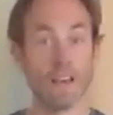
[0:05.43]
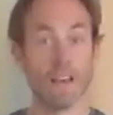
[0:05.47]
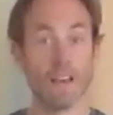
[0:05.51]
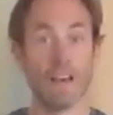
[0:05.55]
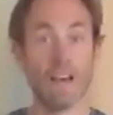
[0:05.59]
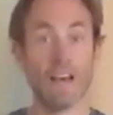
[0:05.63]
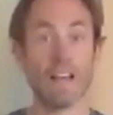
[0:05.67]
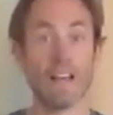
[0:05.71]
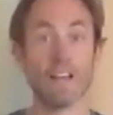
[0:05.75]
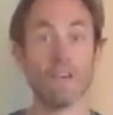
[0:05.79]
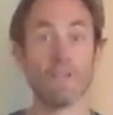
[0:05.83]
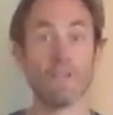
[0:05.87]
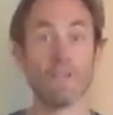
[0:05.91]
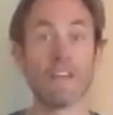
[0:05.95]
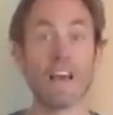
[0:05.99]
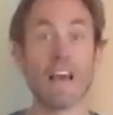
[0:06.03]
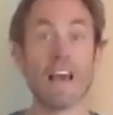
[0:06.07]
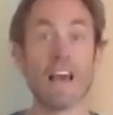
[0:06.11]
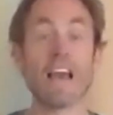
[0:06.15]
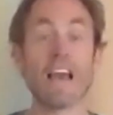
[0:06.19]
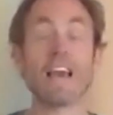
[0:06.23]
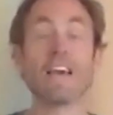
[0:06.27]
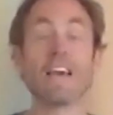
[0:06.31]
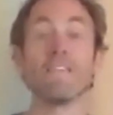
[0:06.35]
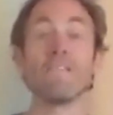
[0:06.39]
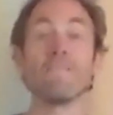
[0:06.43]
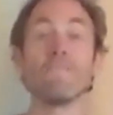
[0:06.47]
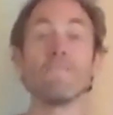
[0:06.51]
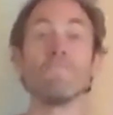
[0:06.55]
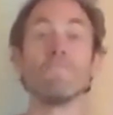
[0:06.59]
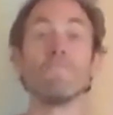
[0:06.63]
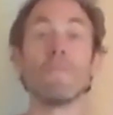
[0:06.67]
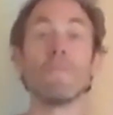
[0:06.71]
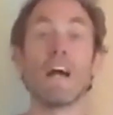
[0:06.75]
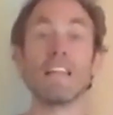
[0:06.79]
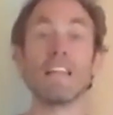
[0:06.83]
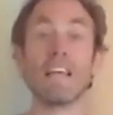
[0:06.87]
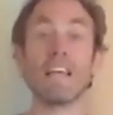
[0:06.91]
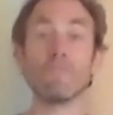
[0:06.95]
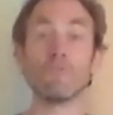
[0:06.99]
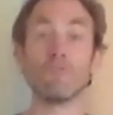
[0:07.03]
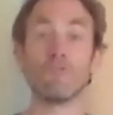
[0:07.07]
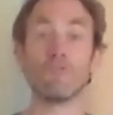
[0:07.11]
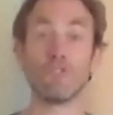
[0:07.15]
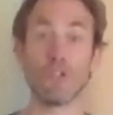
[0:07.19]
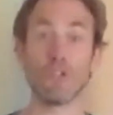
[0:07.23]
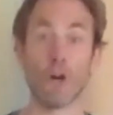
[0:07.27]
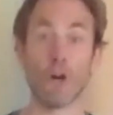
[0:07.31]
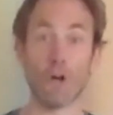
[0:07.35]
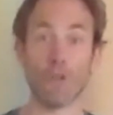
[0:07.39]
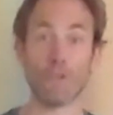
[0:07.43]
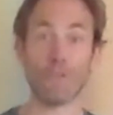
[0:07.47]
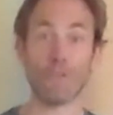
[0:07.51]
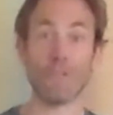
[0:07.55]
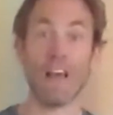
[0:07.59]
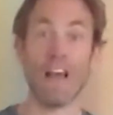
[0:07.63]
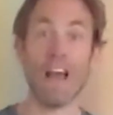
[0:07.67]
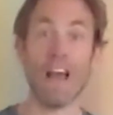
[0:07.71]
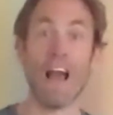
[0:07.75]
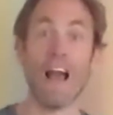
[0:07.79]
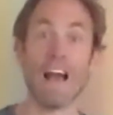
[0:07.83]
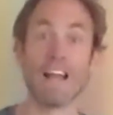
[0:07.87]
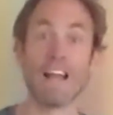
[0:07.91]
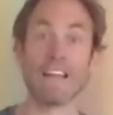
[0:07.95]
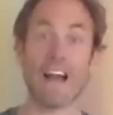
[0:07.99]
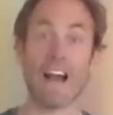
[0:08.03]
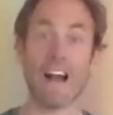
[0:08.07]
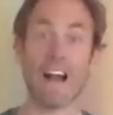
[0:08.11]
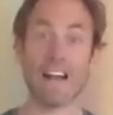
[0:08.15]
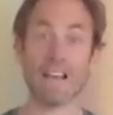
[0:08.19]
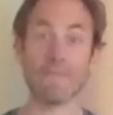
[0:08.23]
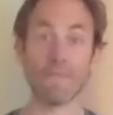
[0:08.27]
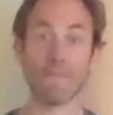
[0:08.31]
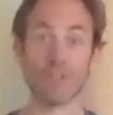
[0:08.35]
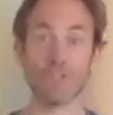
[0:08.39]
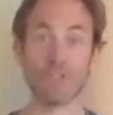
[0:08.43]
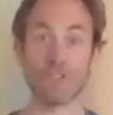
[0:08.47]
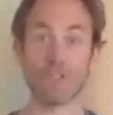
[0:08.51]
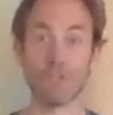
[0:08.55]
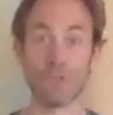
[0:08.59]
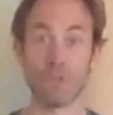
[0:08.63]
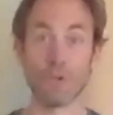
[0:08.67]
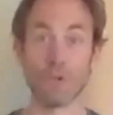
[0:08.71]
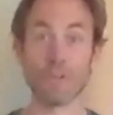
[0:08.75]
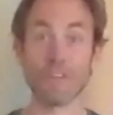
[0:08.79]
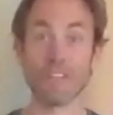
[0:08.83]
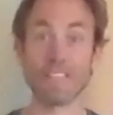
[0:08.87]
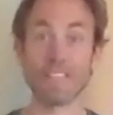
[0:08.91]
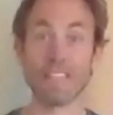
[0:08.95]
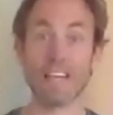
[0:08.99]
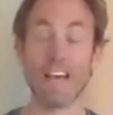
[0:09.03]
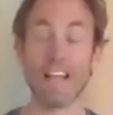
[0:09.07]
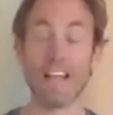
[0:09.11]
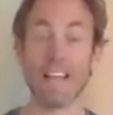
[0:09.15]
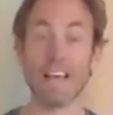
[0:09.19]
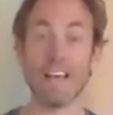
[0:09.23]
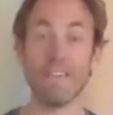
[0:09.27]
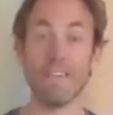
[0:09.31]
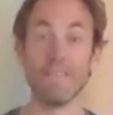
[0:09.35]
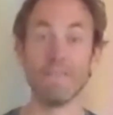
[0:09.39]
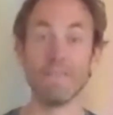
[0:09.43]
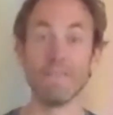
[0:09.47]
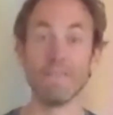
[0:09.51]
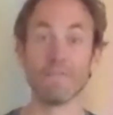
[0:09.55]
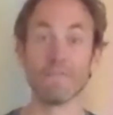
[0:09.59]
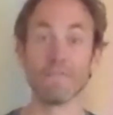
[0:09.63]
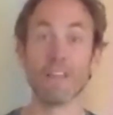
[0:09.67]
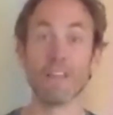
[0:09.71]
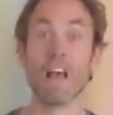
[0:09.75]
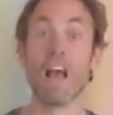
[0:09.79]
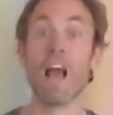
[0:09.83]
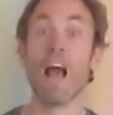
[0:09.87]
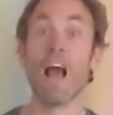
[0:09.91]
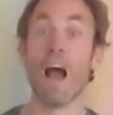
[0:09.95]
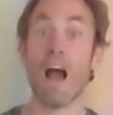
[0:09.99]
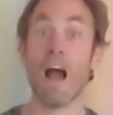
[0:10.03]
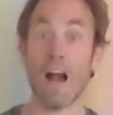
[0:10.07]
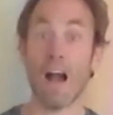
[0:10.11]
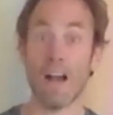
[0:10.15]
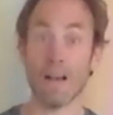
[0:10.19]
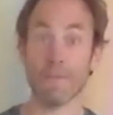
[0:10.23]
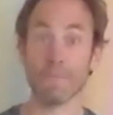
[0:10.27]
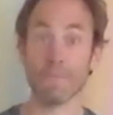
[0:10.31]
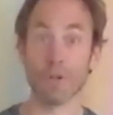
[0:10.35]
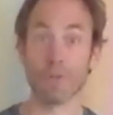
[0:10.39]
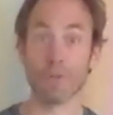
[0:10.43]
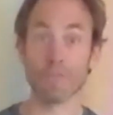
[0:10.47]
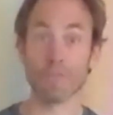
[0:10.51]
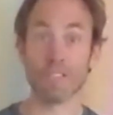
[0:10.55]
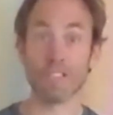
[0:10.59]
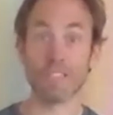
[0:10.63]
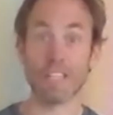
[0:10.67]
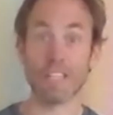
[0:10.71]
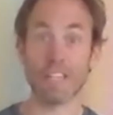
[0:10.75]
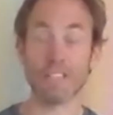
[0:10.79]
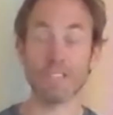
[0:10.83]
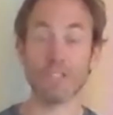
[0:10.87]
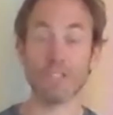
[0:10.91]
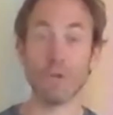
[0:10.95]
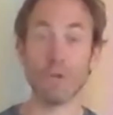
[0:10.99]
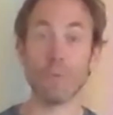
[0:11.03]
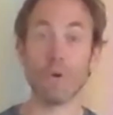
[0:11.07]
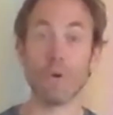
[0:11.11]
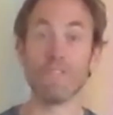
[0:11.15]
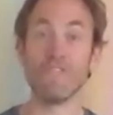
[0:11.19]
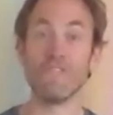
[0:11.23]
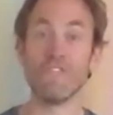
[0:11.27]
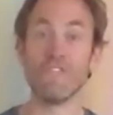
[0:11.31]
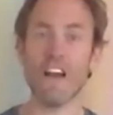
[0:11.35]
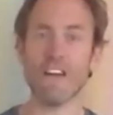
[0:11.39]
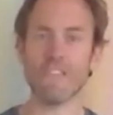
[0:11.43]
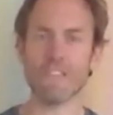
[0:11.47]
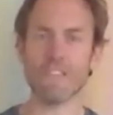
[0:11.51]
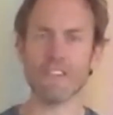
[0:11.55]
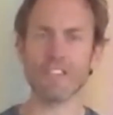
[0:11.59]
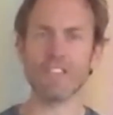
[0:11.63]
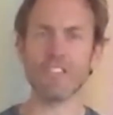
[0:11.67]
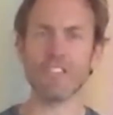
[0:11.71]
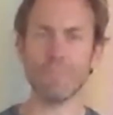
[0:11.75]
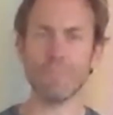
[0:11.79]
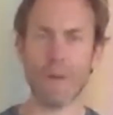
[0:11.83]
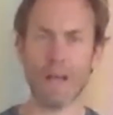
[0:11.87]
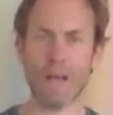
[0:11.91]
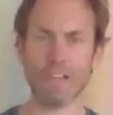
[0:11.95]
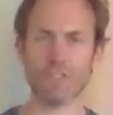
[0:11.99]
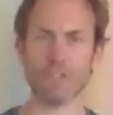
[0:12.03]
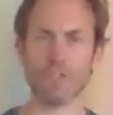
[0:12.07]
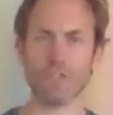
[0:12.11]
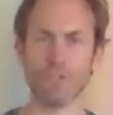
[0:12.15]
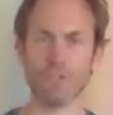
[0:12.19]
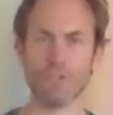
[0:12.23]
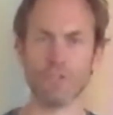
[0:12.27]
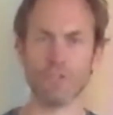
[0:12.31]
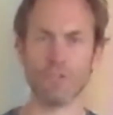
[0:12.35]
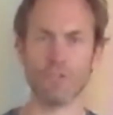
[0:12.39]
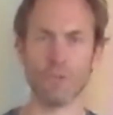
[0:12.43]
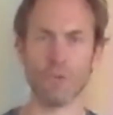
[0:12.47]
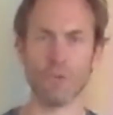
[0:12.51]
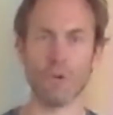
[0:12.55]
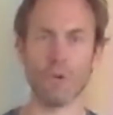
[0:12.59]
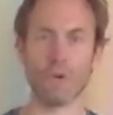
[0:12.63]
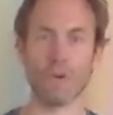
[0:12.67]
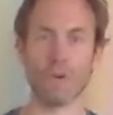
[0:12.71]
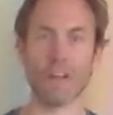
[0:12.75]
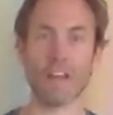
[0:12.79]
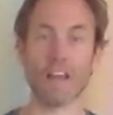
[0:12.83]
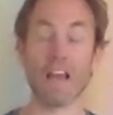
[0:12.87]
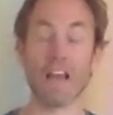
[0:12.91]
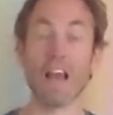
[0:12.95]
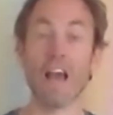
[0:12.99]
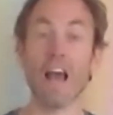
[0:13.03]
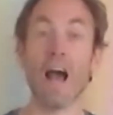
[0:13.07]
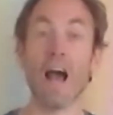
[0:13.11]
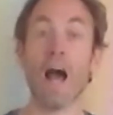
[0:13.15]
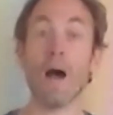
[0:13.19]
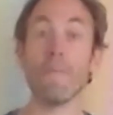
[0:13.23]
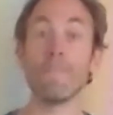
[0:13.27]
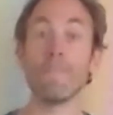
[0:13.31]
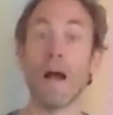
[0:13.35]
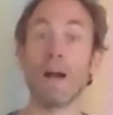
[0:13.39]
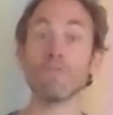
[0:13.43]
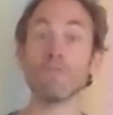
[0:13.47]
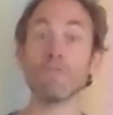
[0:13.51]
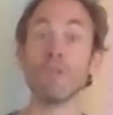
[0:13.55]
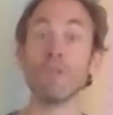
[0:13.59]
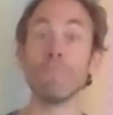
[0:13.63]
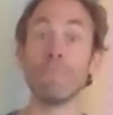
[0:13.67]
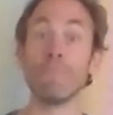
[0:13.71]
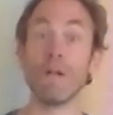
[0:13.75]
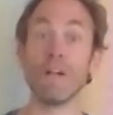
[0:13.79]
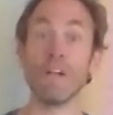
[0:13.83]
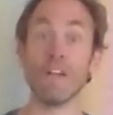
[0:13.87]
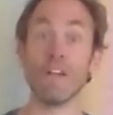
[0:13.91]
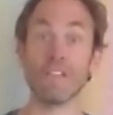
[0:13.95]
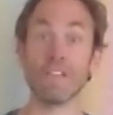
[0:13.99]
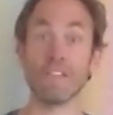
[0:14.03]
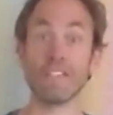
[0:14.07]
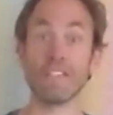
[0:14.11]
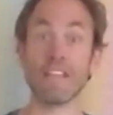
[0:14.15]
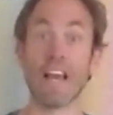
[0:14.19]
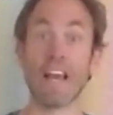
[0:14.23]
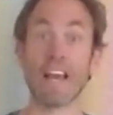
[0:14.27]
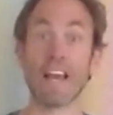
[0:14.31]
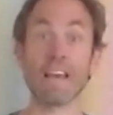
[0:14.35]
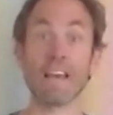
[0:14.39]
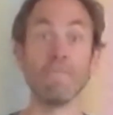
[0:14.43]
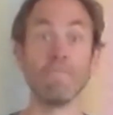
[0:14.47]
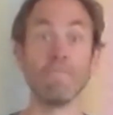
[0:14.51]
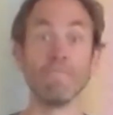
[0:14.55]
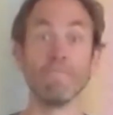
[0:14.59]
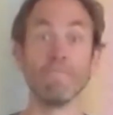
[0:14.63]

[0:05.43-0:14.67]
Hello there, my name's John and I'm a storyteller. I'm going to tell you a very special story about a birthday.